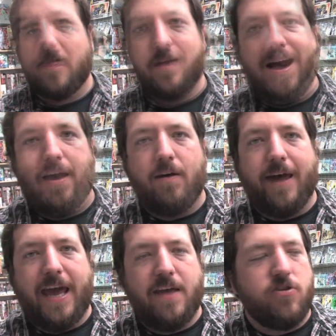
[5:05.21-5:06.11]
Dial
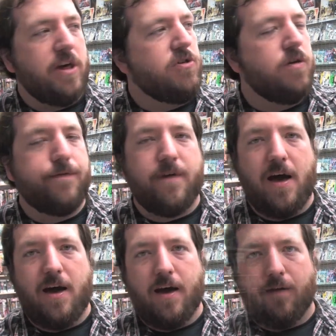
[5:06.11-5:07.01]
H issue
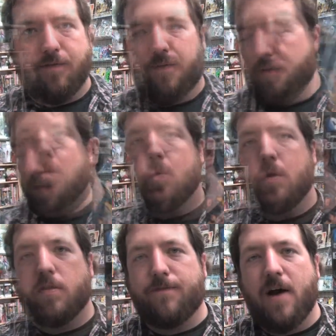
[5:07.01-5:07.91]
5.
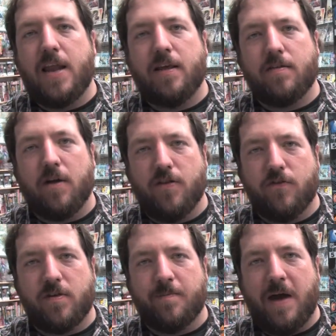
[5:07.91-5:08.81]
World's Finest
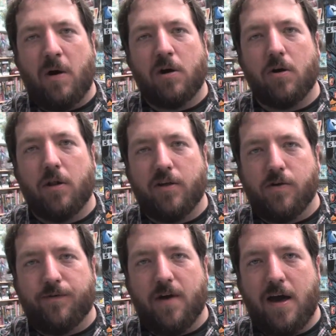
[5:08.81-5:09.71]
Huntress and Power Girl
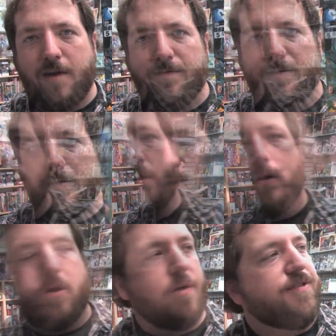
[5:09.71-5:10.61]
issue 5.
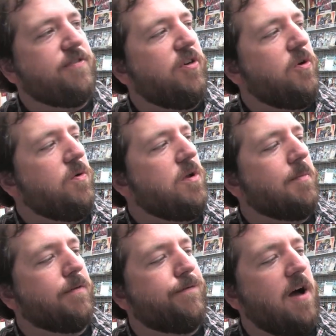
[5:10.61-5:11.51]
Earth 2
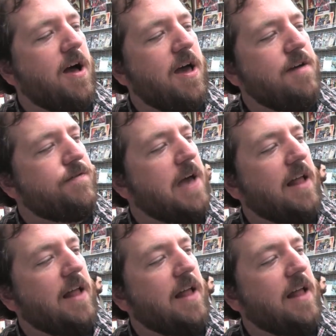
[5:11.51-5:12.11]
number 5.